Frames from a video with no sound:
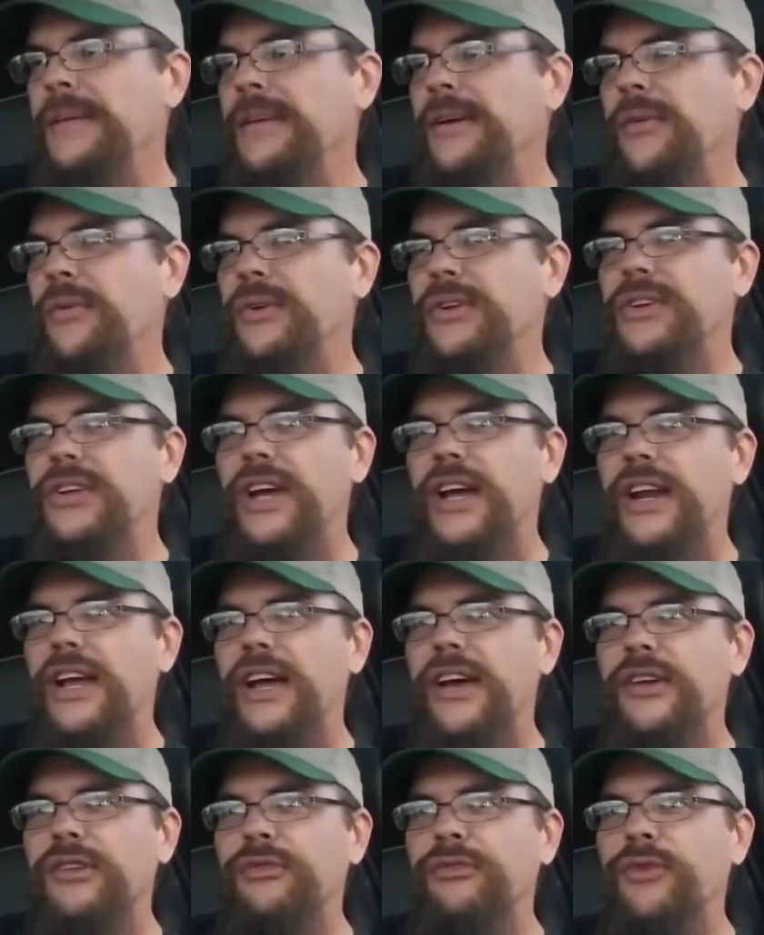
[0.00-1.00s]
you know when you got a
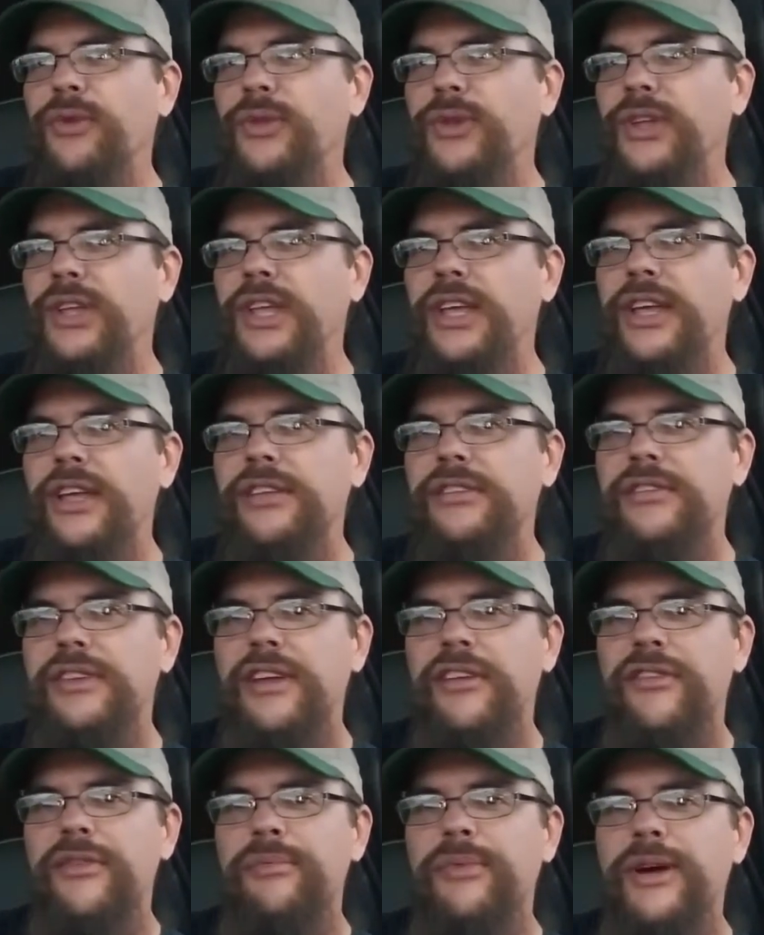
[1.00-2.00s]
house full of kids and
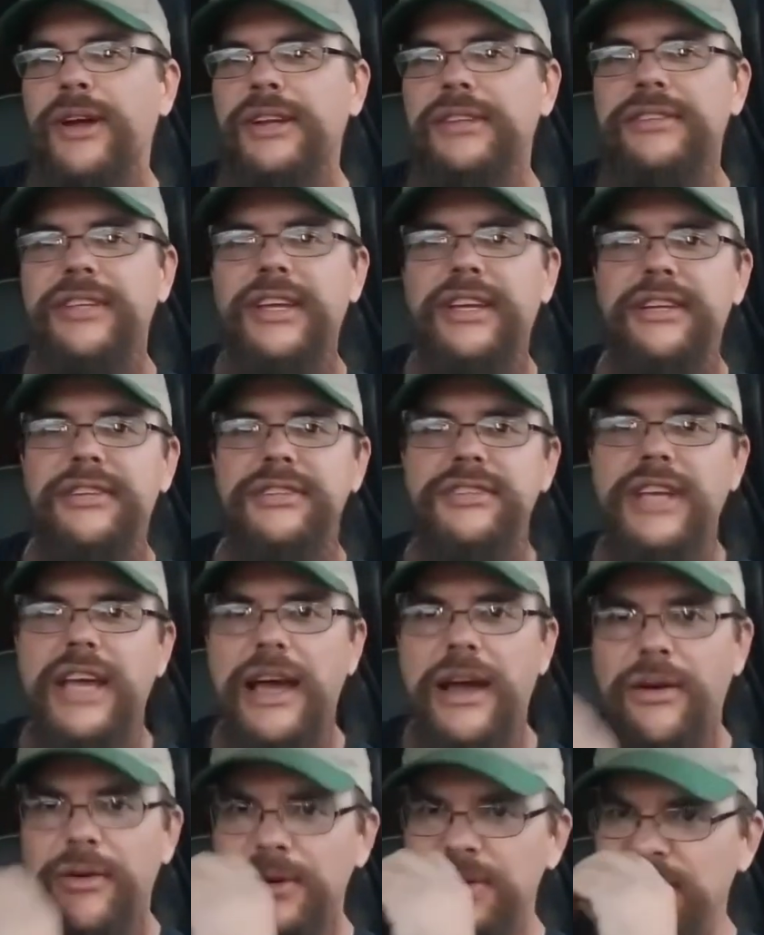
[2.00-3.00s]
everybody taking
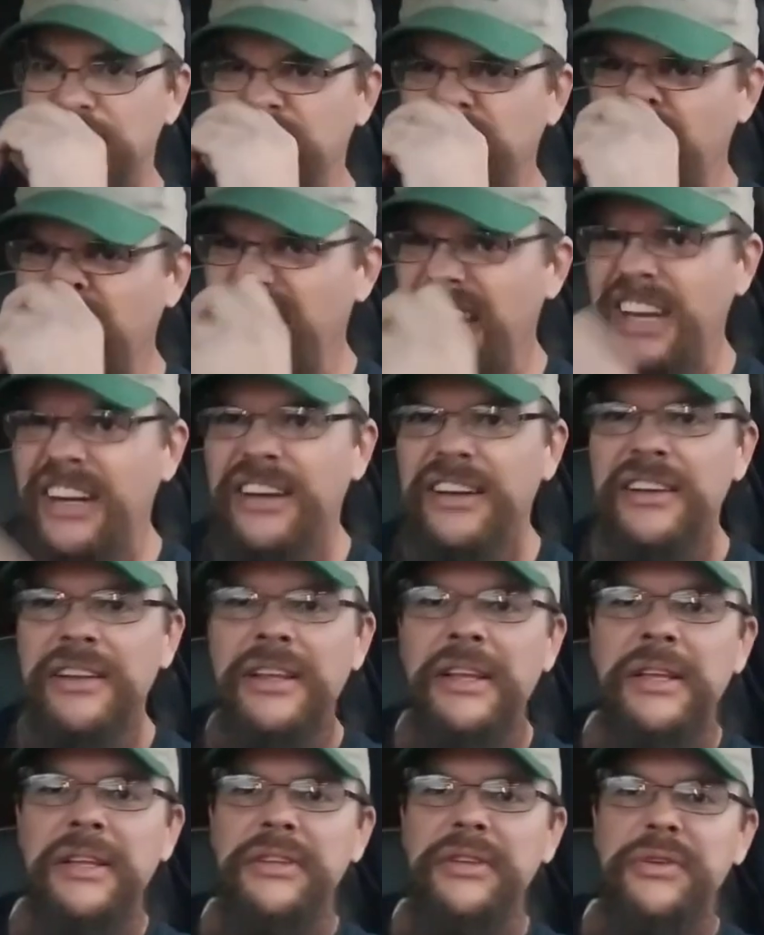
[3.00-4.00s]
showers and, and
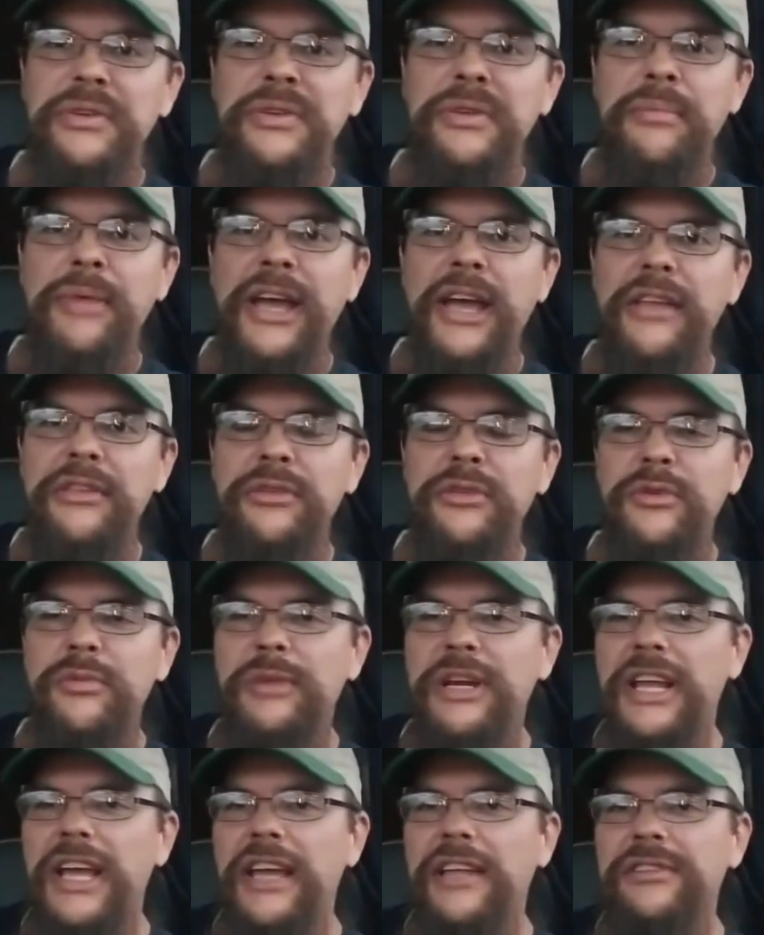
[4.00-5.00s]
using the
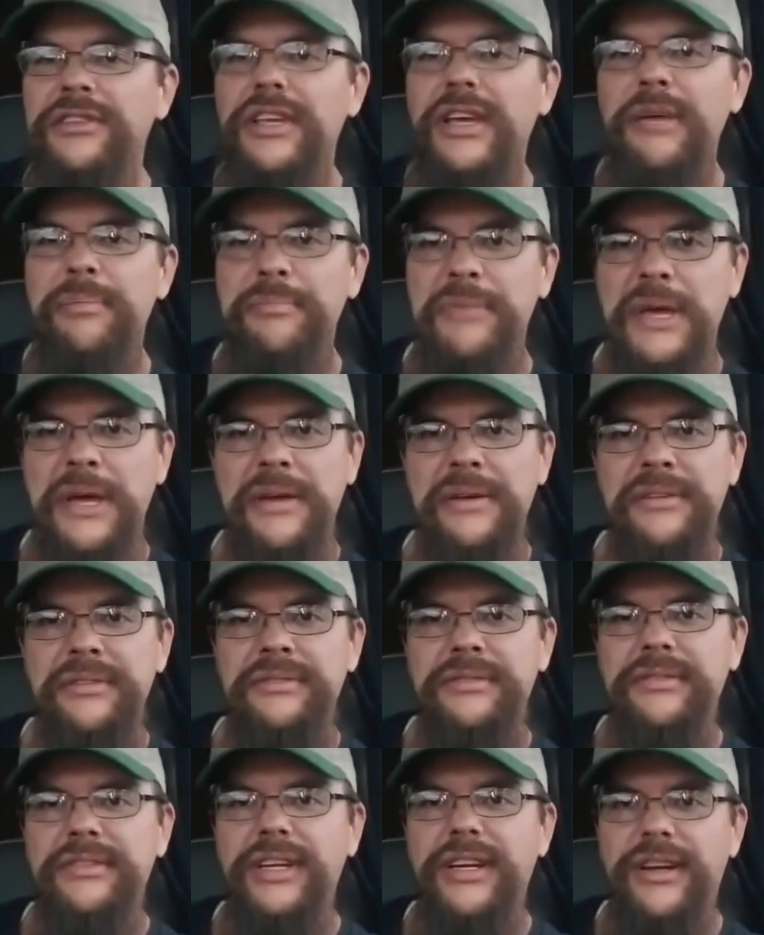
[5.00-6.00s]
bathroom it adds up man
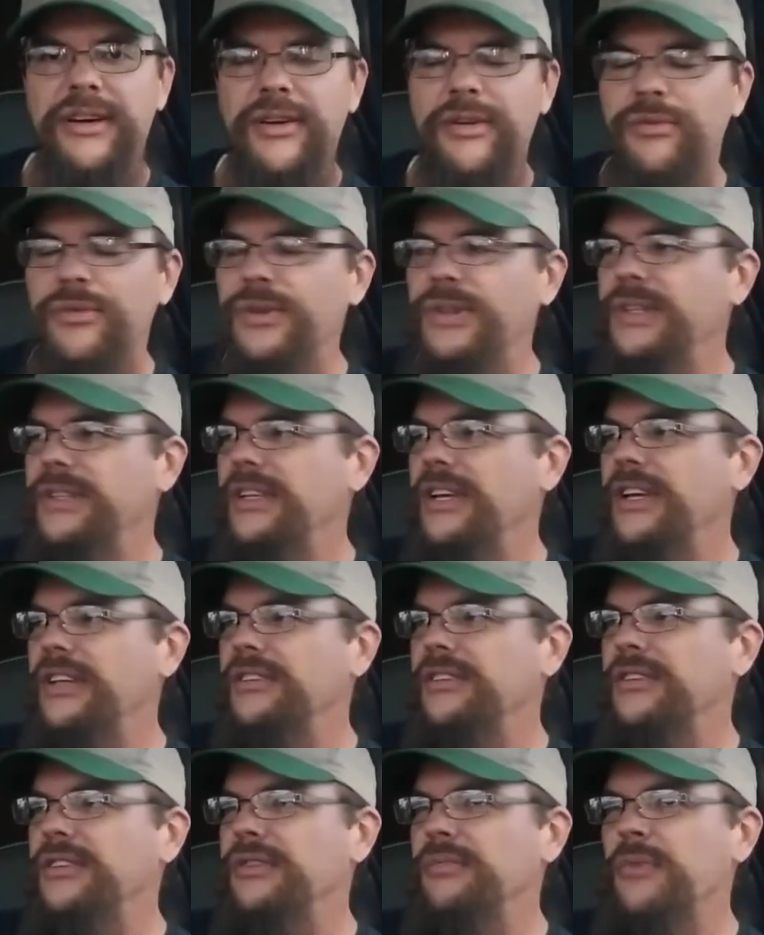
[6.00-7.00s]
you know it really
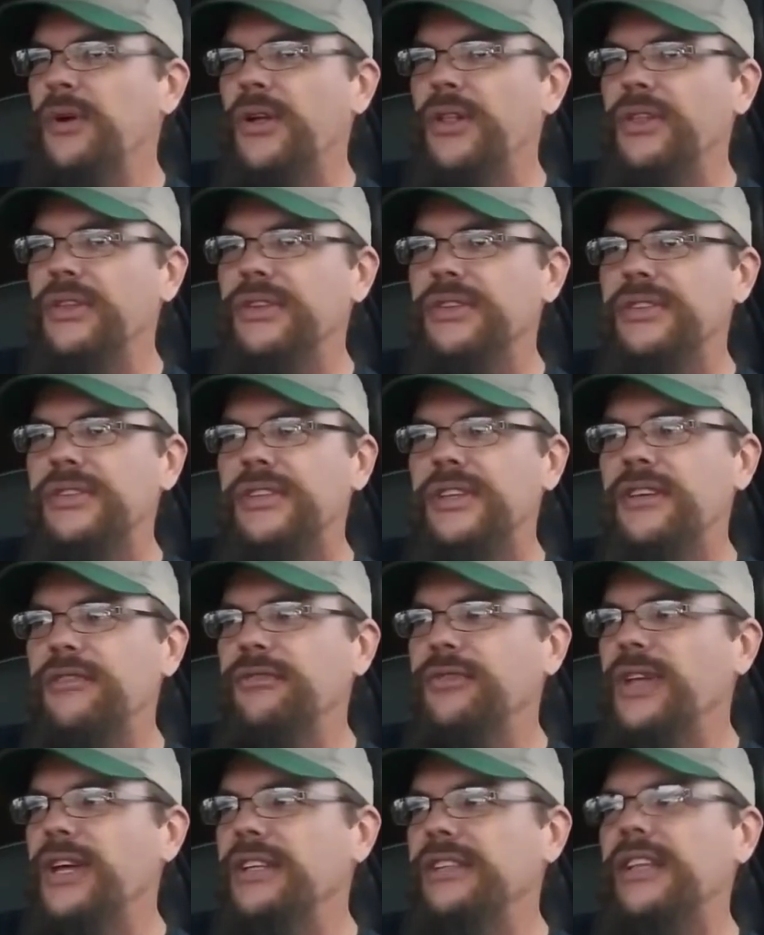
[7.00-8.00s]
does it's small little
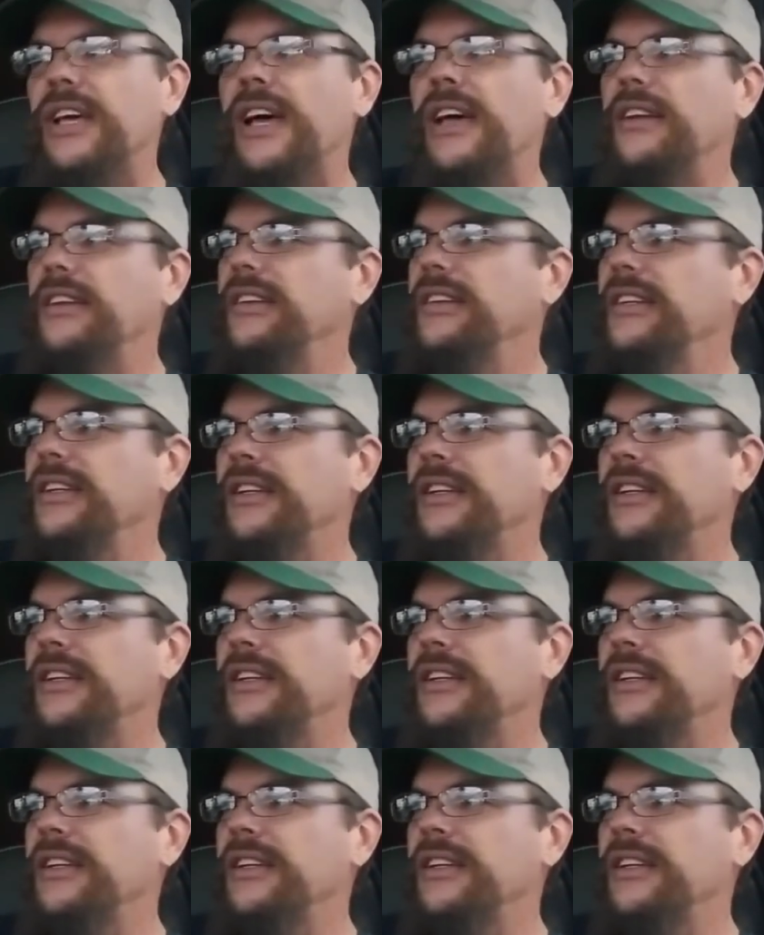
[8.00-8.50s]
stuff like that